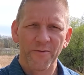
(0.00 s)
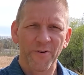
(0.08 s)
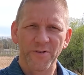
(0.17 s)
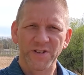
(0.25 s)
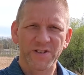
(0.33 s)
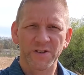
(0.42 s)

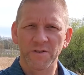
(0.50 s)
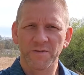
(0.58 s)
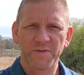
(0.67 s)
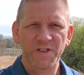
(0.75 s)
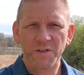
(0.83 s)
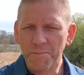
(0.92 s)
just your
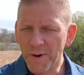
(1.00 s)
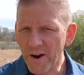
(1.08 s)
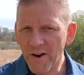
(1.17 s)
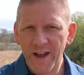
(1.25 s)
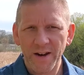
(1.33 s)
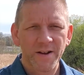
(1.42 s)

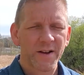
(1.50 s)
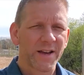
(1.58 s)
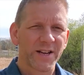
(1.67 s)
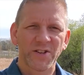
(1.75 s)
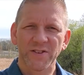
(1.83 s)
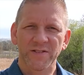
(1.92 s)
spirit.
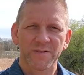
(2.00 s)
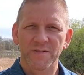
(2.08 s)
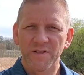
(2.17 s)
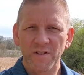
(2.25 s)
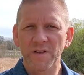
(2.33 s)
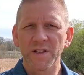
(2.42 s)
It just
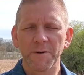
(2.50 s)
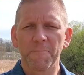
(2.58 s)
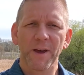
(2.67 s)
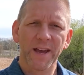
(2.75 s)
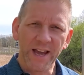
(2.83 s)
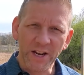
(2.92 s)

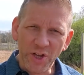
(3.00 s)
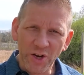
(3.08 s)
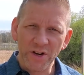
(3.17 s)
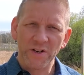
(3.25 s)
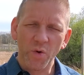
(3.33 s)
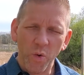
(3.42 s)
sleeping, and
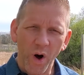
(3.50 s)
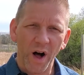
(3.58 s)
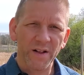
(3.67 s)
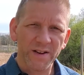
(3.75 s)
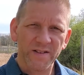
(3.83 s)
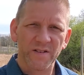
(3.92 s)
good
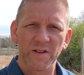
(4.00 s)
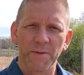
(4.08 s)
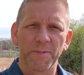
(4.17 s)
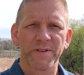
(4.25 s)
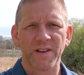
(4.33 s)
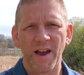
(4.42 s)
quality
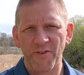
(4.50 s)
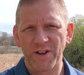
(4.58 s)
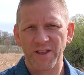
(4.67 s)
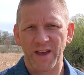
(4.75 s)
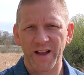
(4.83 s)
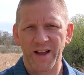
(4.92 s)
sleep is
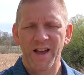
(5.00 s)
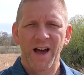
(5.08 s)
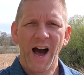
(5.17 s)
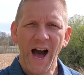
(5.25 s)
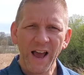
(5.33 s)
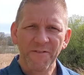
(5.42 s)
everything.
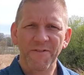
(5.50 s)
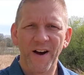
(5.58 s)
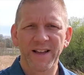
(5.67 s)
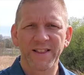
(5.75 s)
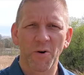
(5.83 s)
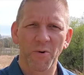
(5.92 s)
I
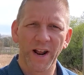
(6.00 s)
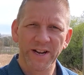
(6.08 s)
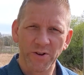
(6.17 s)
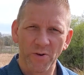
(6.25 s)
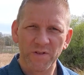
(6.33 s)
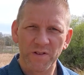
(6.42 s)
find that when I
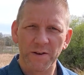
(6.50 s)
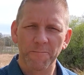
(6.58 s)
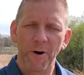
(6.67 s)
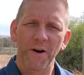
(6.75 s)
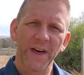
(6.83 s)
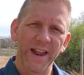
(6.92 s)
don't sleep
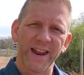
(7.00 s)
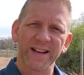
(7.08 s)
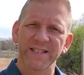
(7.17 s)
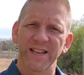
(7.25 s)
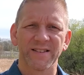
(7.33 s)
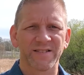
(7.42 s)
well, that
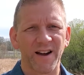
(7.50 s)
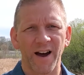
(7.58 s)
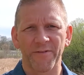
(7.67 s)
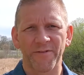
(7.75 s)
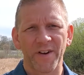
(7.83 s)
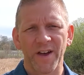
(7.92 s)
next day is
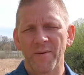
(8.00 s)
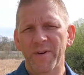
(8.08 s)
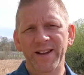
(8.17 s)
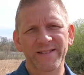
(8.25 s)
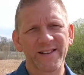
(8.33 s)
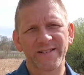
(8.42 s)
tough
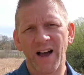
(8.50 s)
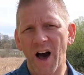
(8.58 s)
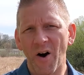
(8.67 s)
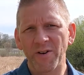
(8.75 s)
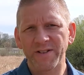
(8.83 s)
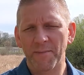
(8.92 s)
because it's
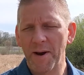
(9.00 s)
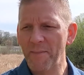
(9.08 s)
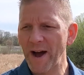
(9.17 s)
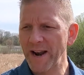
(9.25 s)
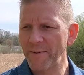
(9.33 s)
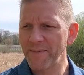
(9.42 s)
always on my
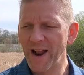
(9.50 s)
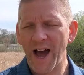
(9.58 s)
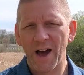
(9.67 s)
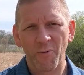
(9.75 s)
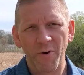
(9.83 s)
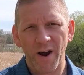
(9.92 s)
mind. I'm
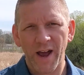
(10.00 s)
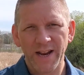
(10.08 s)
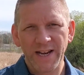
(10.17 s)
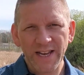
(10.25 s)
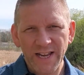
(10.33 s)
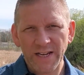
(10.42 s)
not where I
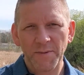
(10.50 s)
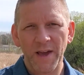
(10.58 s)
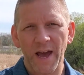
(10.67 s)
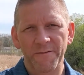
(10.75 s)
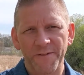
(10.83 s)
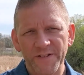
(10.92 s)
need to
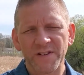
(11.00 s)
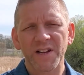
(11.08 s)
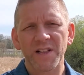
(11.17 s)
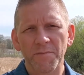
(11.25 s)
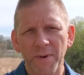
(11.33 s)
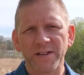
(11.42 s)
be at
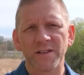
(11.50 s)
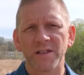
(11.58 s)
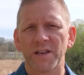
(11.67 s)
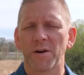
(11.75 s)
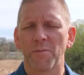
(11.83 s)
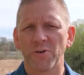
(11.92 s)
physically,
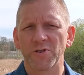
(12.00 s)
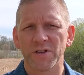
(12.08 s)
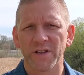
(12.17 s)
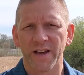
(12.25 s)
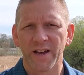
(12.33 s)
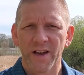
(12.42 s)
mentally, and
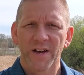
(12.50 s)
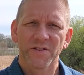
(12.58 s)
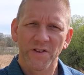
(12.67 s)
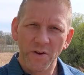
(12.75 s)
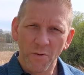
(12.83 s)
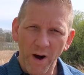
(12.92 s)
emotionally.
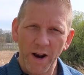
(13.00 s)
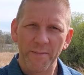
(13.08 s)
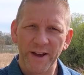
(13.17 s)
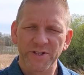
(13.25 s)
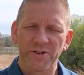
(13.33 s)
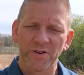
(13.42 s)
So you want to
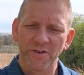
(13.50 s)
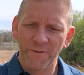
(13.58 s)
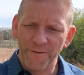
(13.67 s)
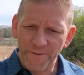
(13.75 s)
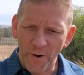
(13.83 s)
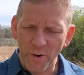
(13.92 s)
make sure you
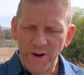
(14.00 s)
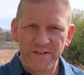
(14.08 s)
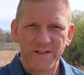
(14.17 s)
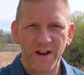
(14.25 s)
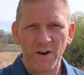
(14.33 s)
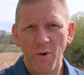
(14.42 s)

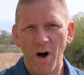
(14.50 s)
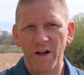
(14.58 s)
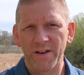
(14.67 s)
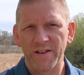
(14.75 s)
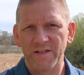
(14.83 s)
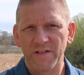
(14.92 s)
focus on
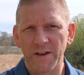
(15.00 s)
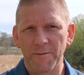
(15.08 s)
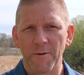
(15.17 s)
quality sleep,